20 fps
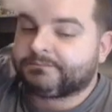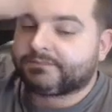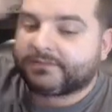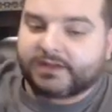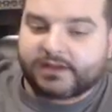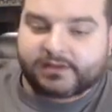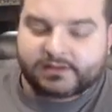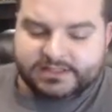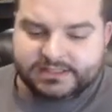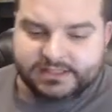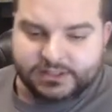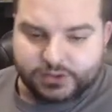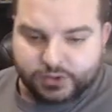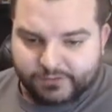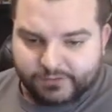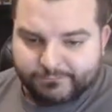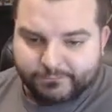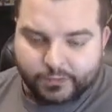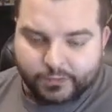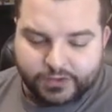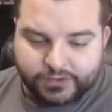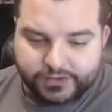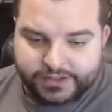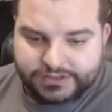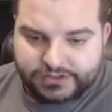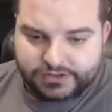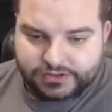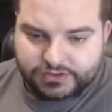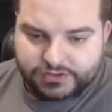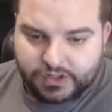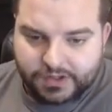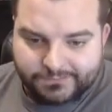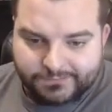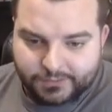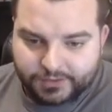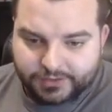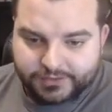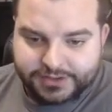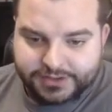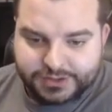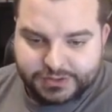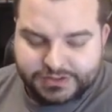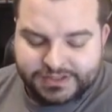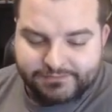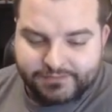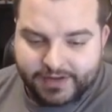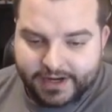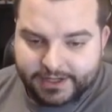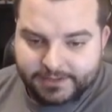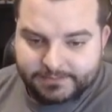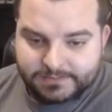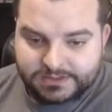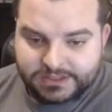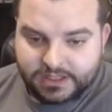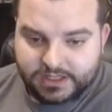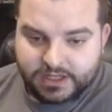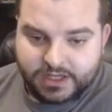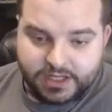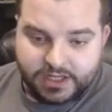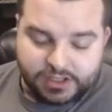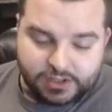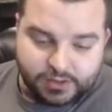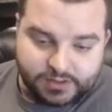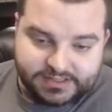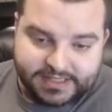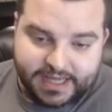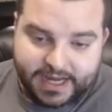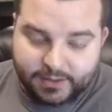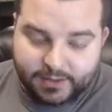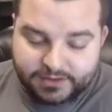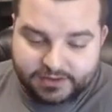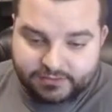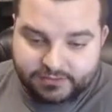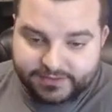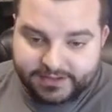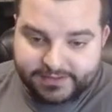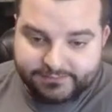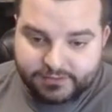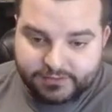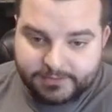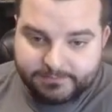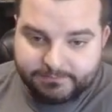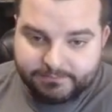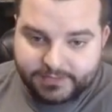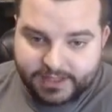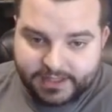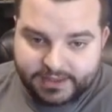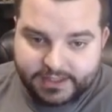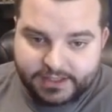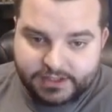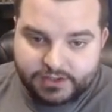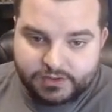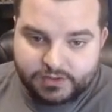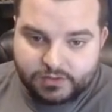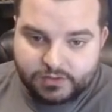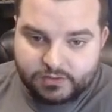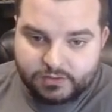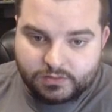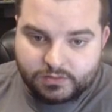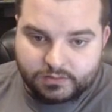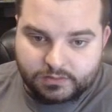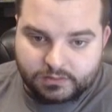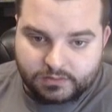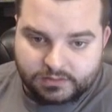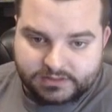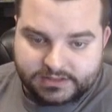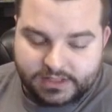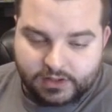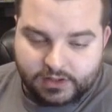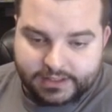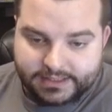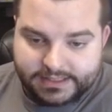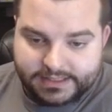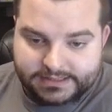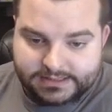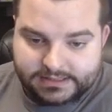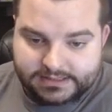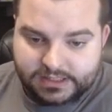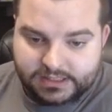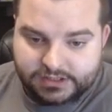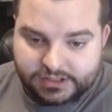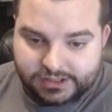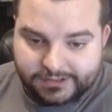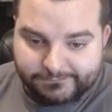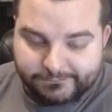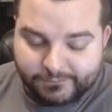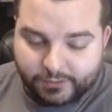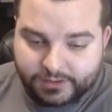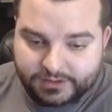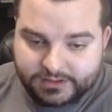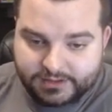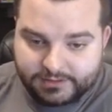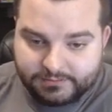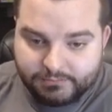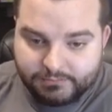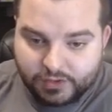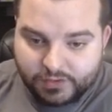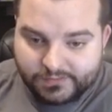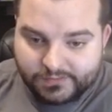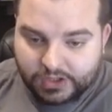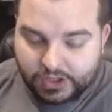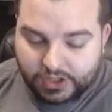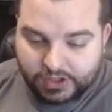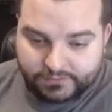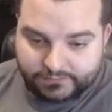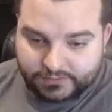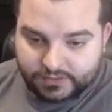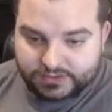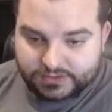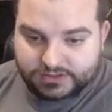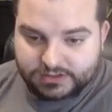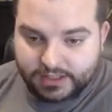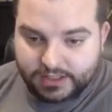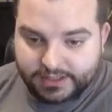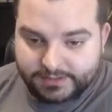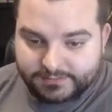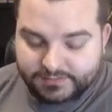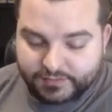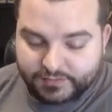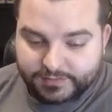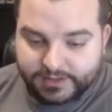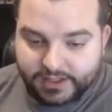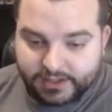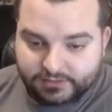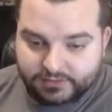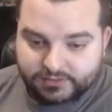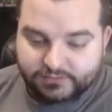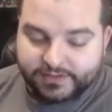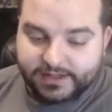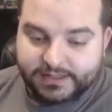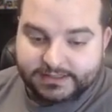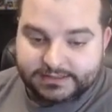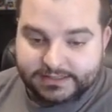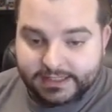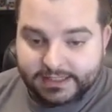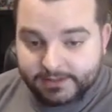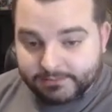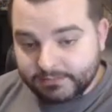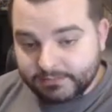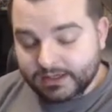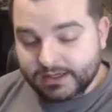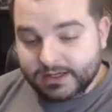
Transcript: Like, let's say you have 4 creatures, all 4 creatures have items. You attack with 3 of them, and then you telekinesis onto the 4th and move all of those items from the other 3 onto him.